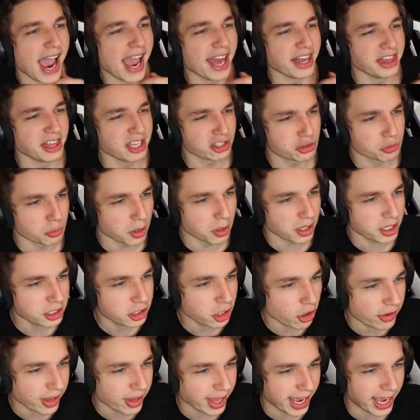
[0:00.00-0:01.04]
And this one
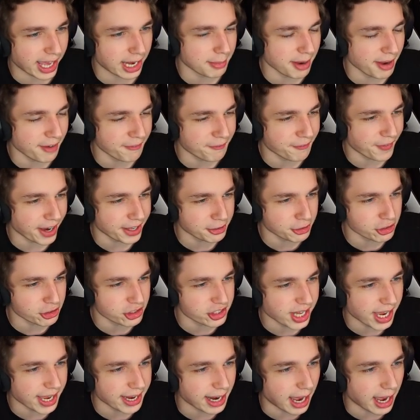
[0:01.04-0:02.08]
called Anime Fighters
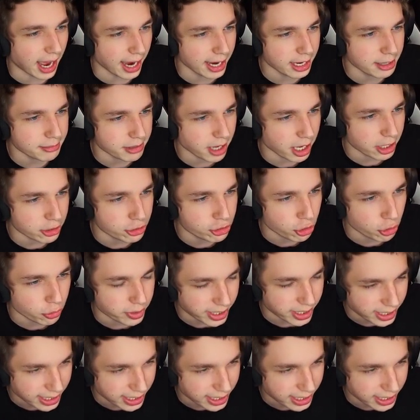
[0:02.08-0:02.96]
that I am not joking